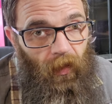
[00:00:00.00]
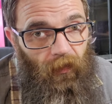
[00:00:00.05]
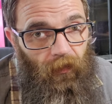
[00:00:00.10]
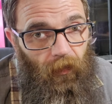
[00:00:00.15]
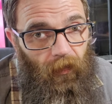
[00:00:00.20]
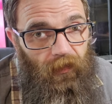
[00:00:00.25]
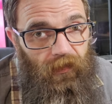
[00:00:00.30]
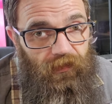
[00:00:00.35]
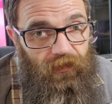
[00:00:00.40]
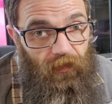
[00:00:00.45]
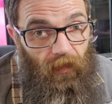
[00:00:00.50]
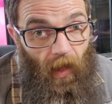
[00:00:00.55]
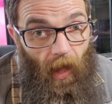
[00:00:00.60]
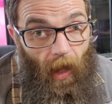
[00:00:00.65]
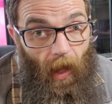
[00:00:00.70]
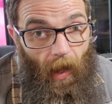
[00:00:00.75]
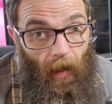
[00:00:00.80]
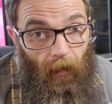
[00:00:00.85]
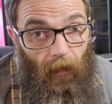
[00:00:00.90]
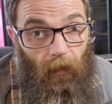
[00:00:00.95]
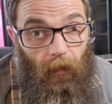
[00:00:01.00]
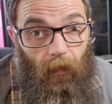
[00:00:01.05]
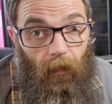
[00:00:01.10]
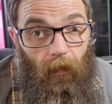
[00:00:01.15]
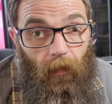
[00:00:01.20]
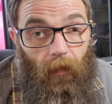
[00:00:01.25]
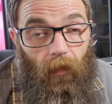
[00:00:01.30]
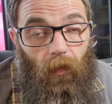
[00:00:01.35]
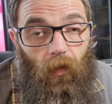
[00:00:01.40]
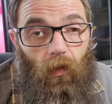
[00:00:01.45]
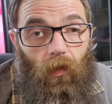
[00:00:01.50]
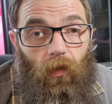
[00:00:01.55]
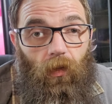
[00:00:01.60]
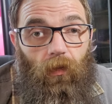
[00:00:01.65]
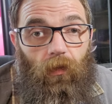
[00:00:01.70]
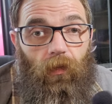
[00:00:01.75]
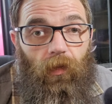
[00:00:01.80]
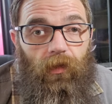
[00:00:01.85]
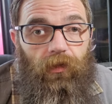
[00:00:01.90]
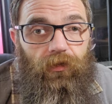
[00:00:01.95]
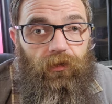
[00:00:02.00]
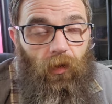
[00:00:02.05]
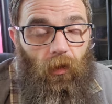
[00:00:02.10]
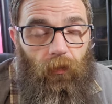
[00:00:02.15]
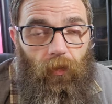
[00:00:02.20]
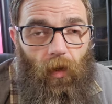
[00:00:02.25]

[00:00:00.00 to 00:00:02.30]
there's that, which no